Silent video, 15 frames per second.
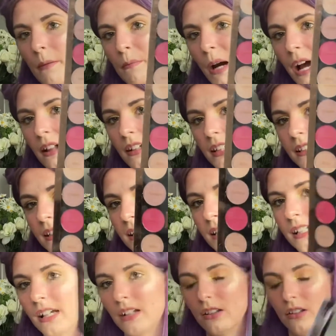
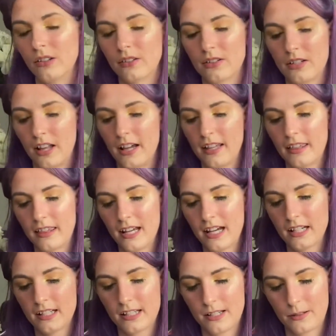palette. Looks like
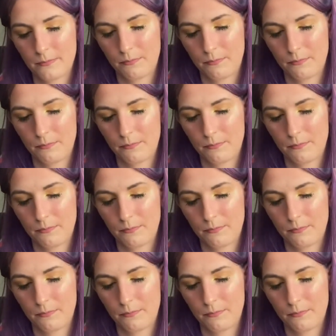this.